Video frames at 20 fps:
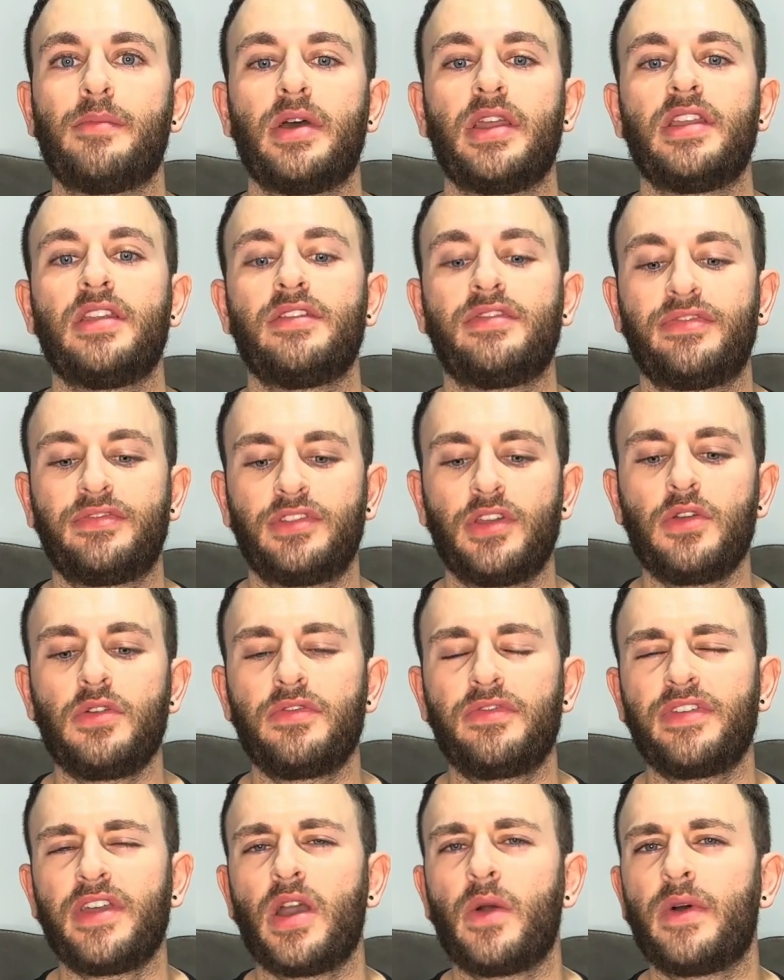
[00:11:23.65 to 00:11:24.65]
but you do
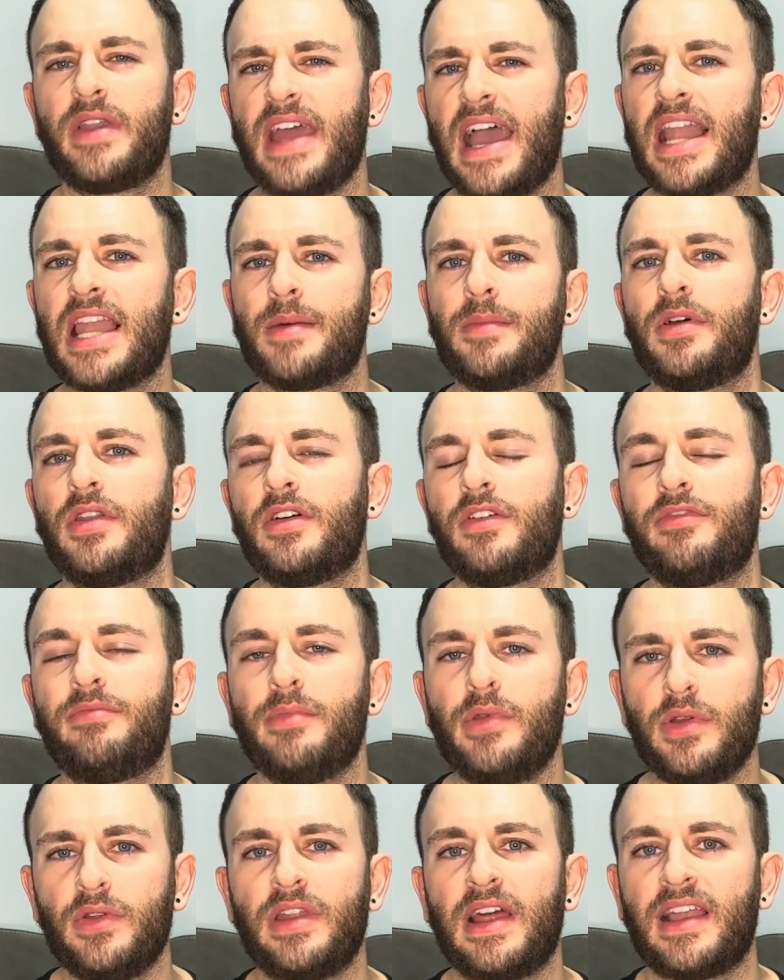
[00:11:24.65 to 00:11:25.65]
feel an element of
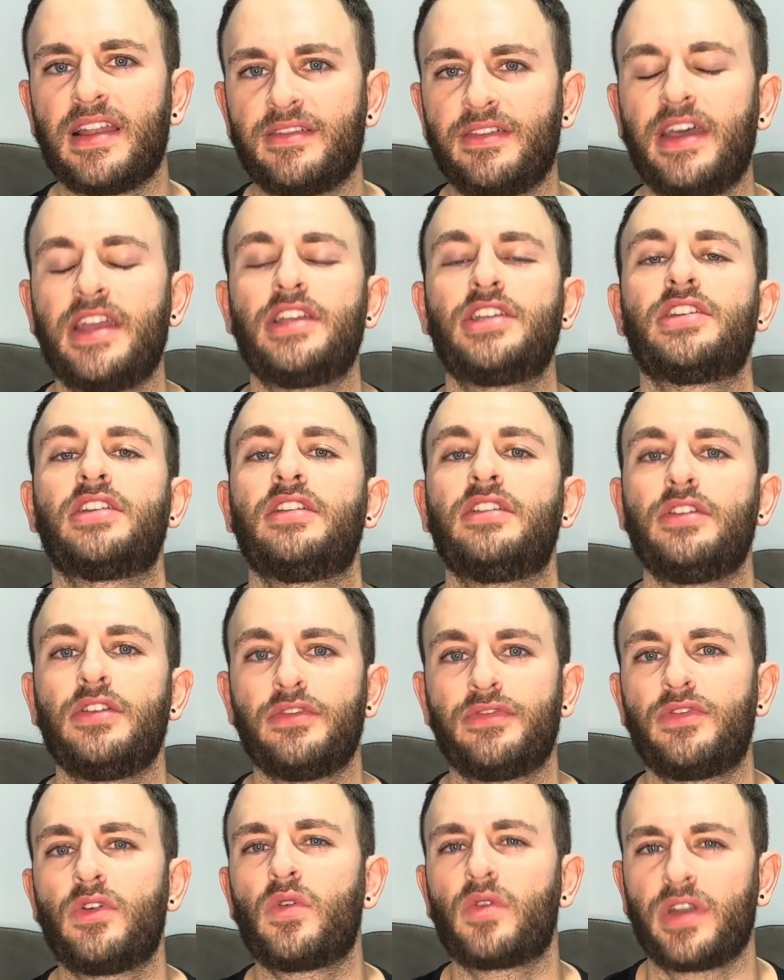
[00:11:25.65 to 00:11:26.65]
mood elevation and
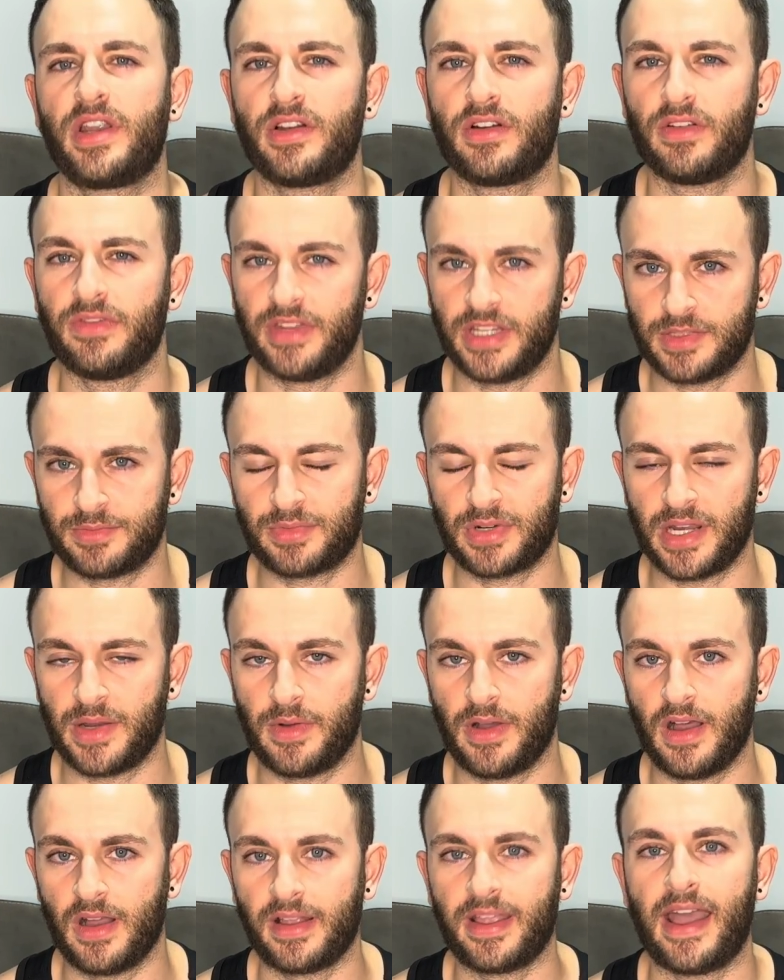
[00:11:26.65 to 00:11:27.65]
euphoria on this
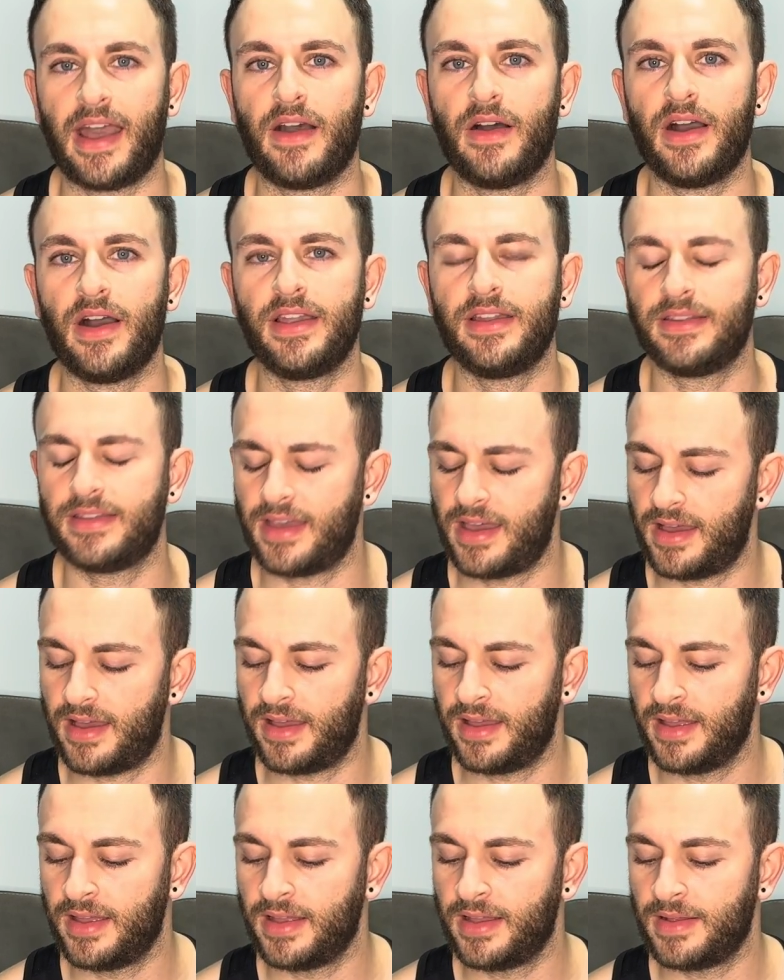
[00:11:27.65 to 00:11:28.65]
pre-workout, and
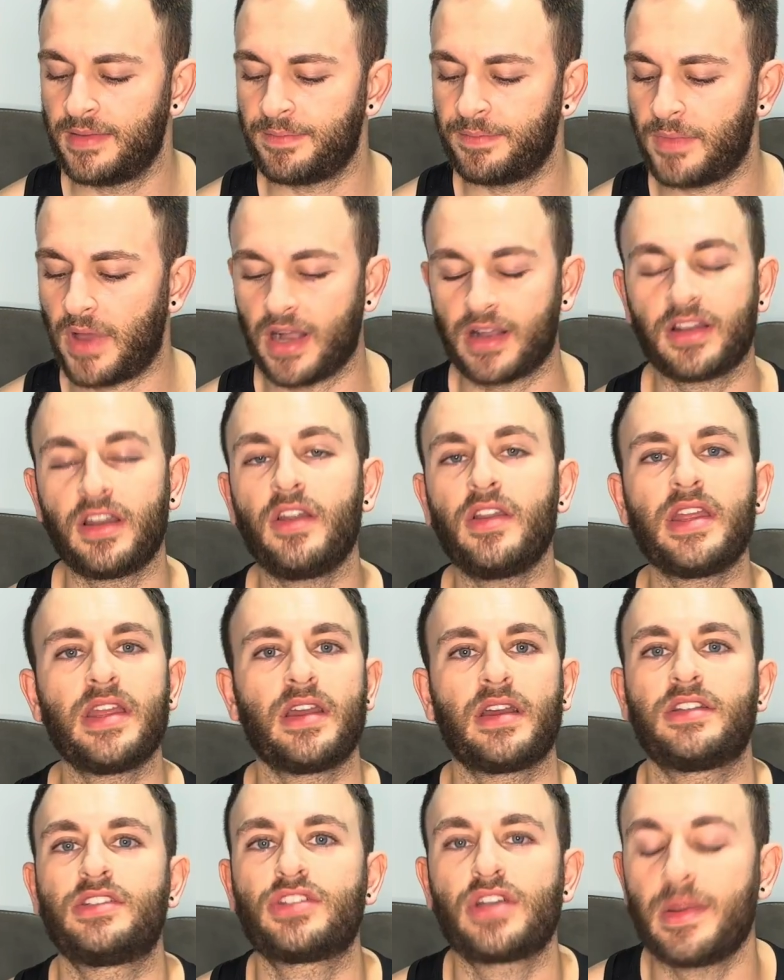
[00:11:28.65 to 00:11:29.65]
I can only
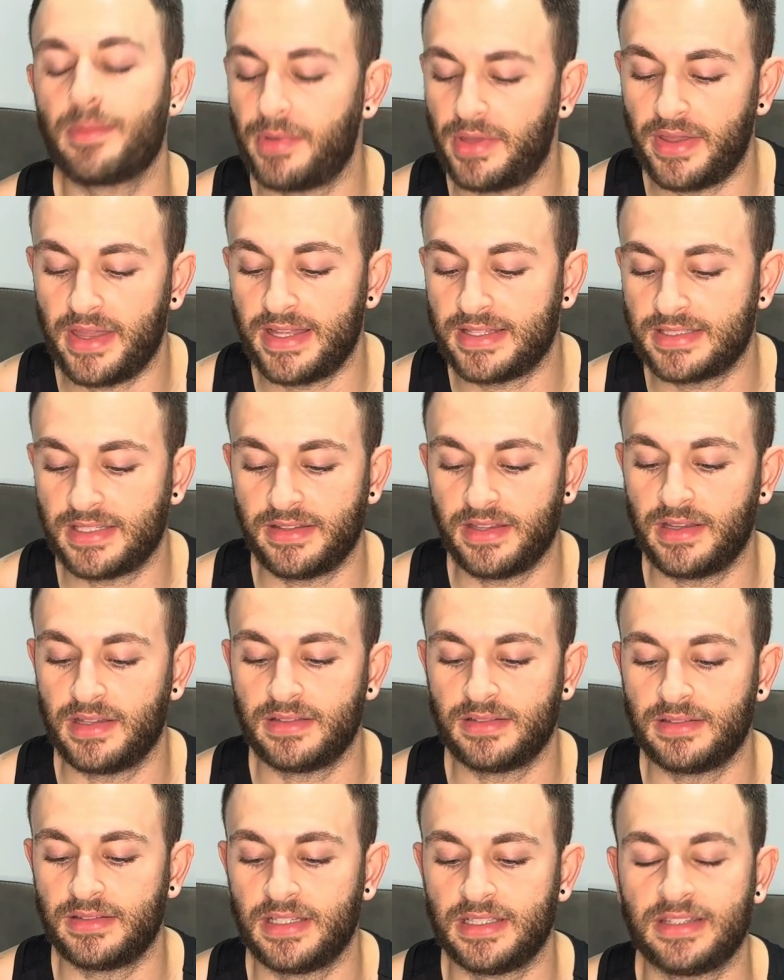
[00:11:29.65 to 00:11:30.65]
attribute it to
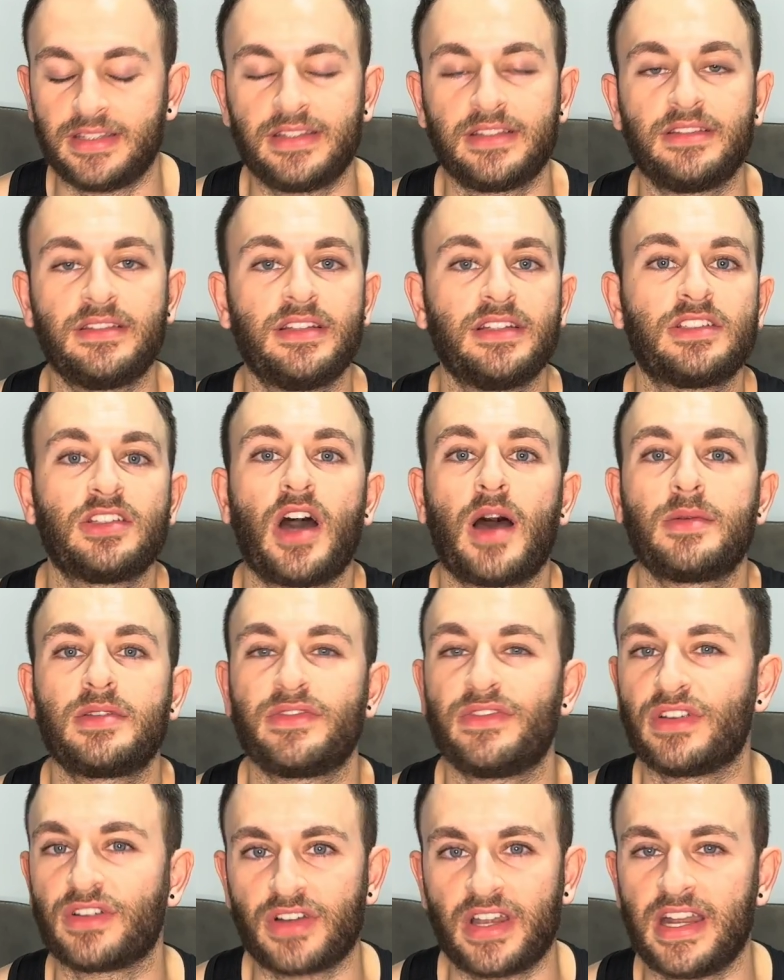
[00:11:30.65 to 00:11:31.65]
the types
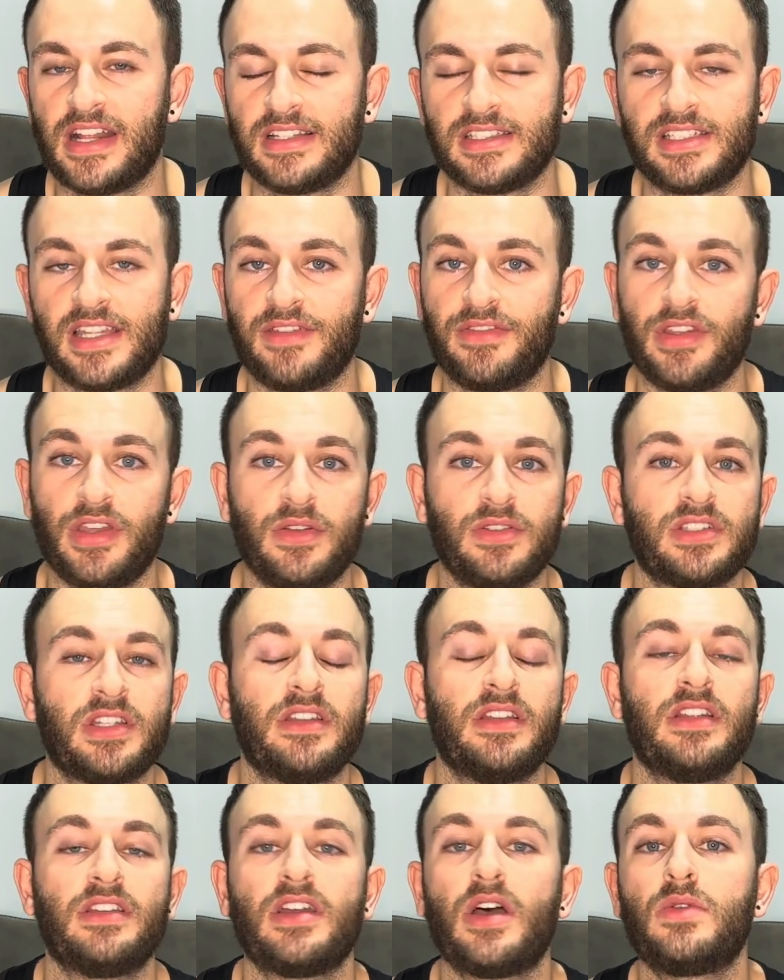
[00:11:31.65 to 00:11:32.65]
of ingredients they've used
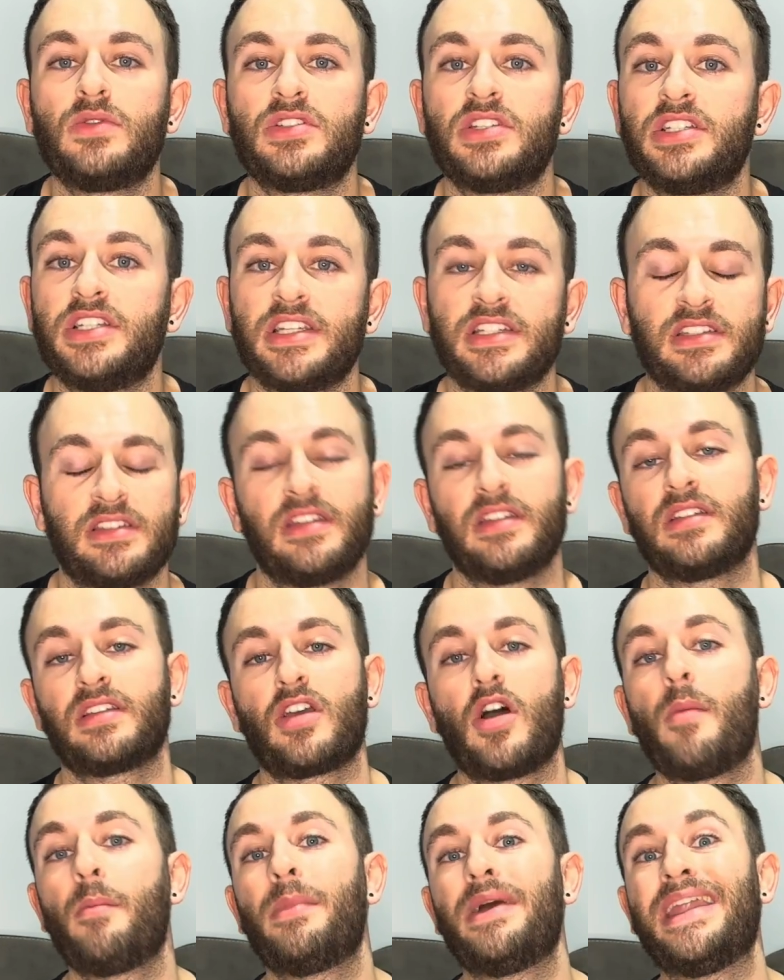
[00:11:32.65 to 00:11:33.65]
and the dosages and the
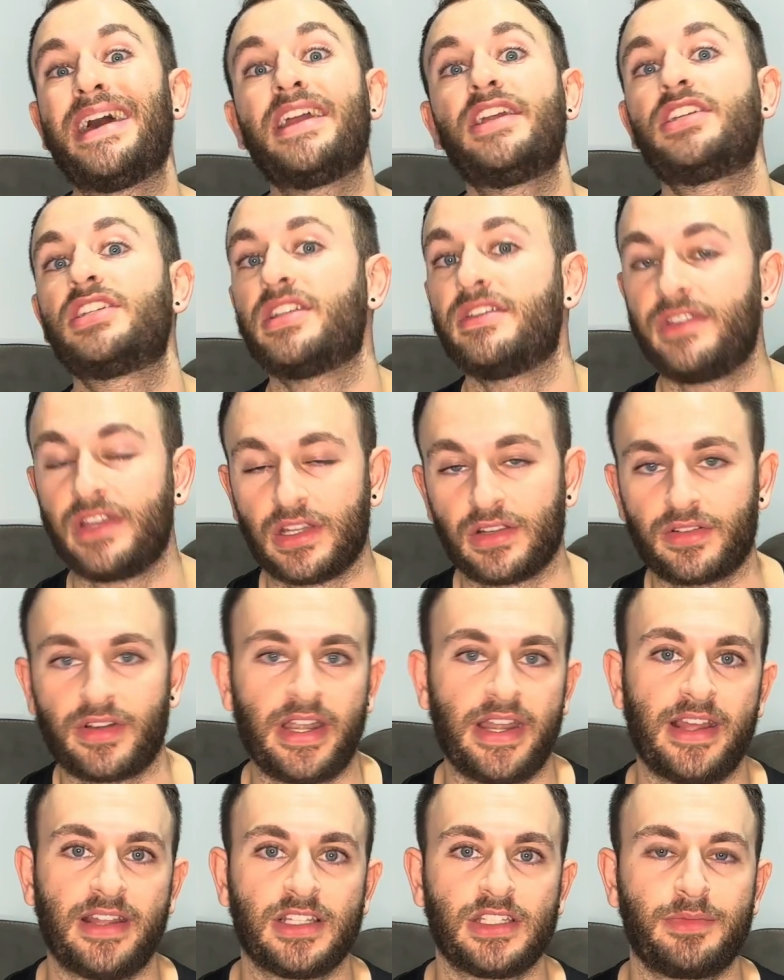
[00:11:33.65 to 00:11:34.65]
combination of
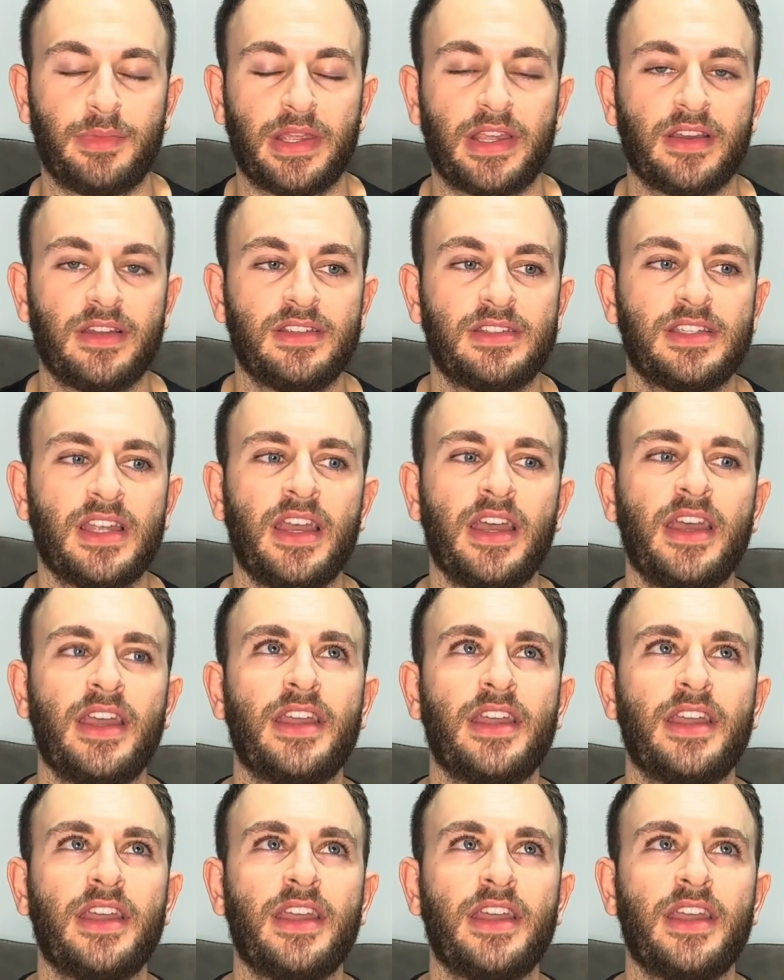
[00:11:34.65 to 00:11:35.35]
ingredients, because